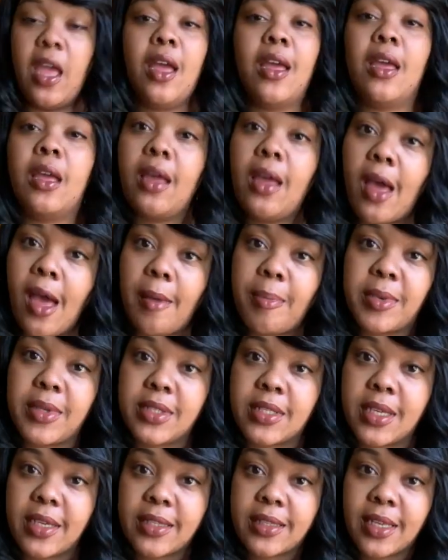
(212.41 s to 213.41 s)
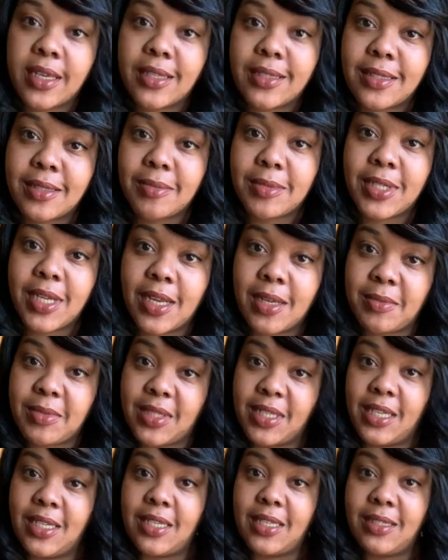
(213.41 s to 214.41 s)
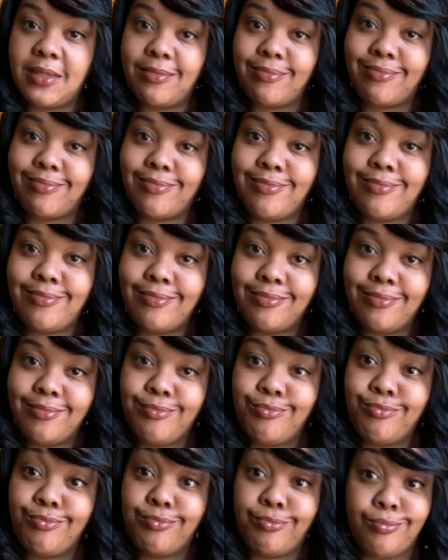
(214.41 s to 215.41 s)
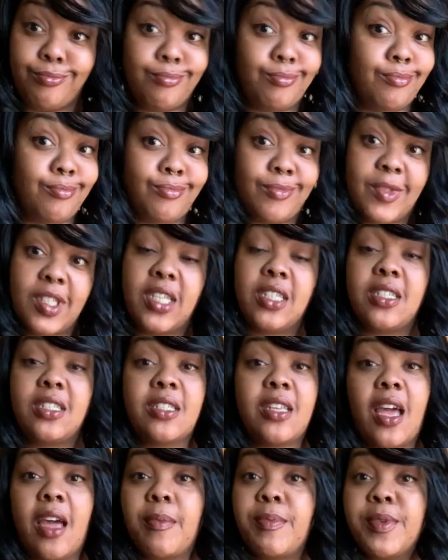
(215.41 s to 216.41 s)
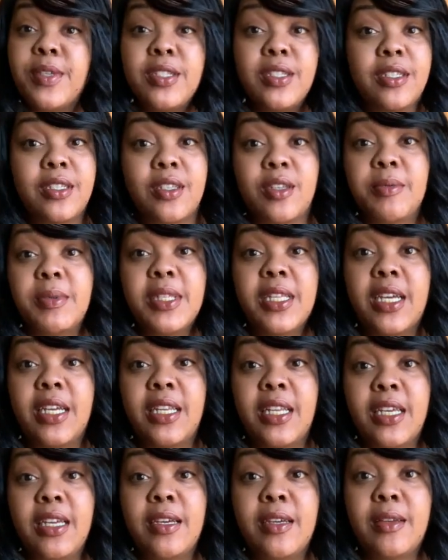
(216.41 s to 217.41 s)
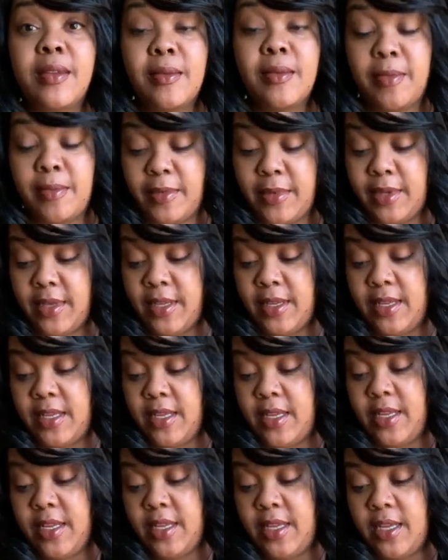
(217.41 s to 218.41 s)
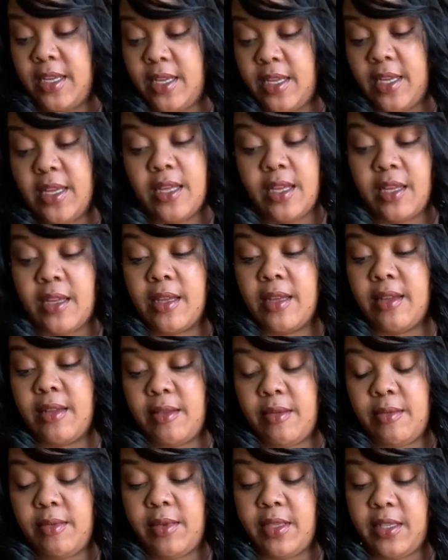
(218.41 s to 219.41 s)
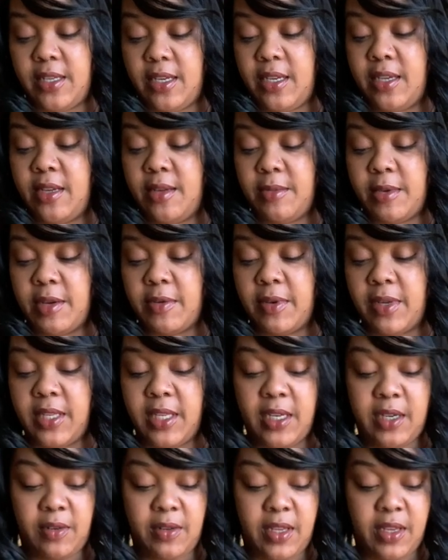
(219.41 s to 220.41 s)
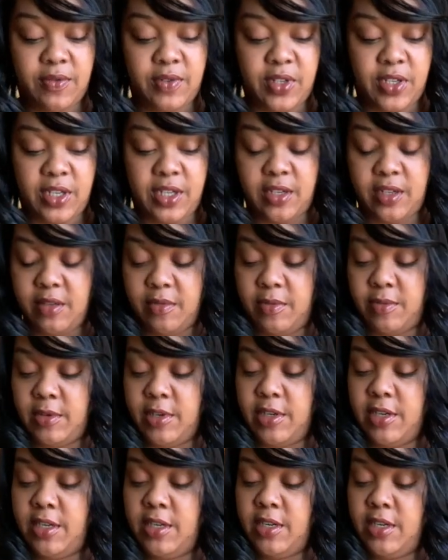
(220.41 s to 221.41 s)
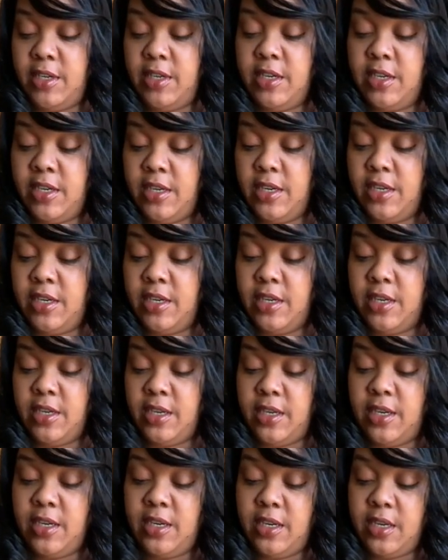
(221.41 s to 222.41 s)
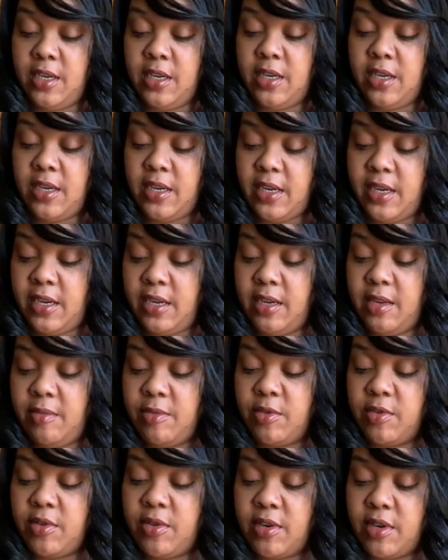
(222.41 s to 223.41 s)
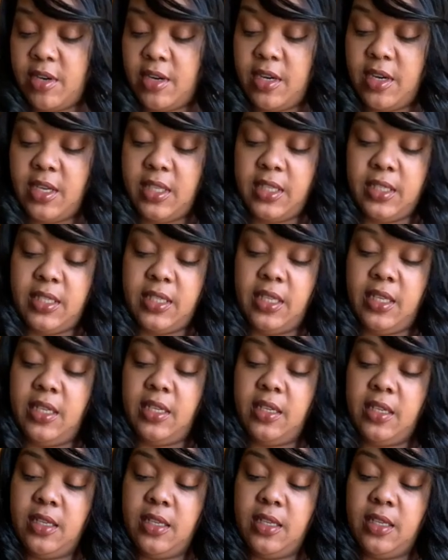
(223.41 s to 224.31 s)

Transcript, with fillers: It happens like that sometimes, doesn't it? It just happens, and you be like, damn. Um, damn, I really don't give a shit no more. Anymore. Let's see.